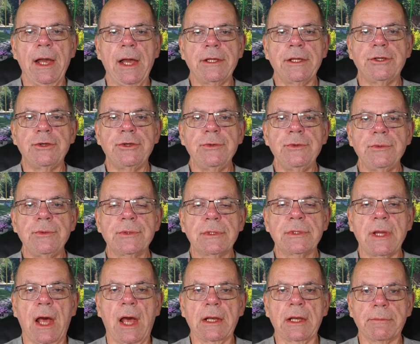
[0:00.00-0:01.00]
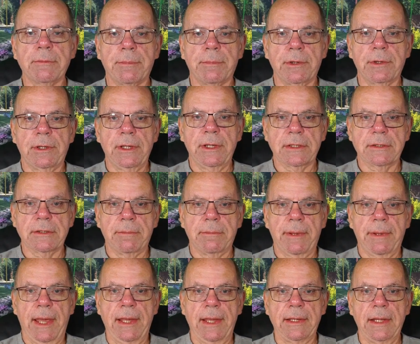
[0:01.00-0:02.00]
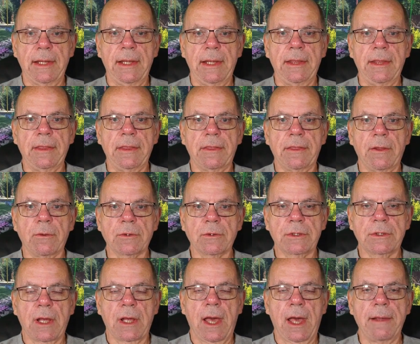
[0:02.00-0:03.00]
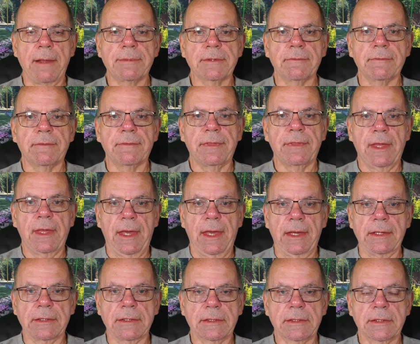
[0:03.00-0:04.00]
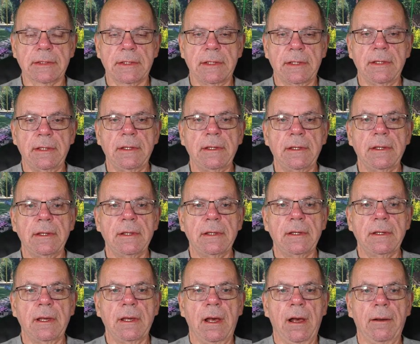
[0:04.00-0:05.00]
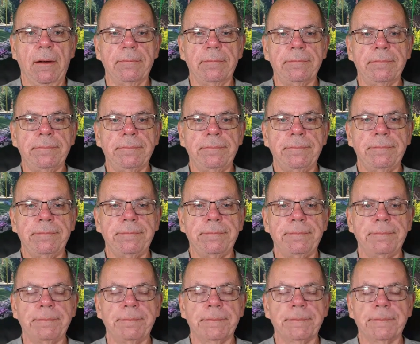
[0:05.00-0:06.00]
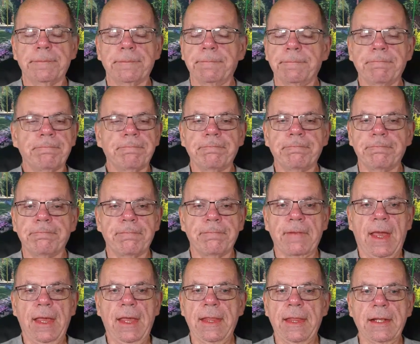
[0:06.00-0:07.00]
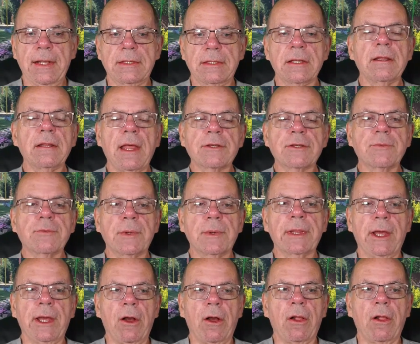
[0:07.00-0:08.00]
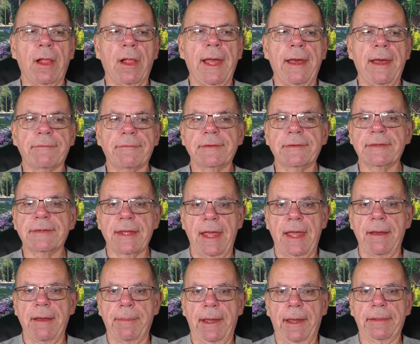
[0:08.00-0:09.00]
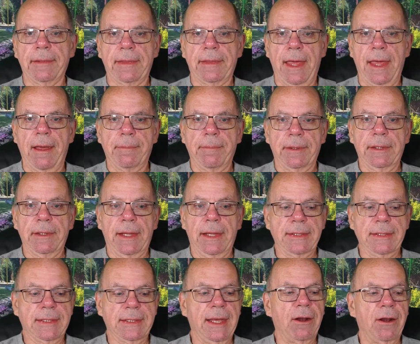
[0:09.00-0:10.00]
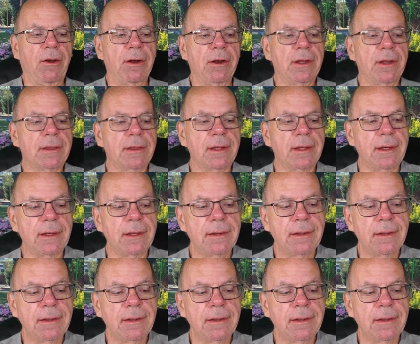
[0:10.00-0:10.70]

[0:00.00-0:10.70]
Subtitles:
choose not to participate in those types of things. And that's really all I have to say about that. But let's get on to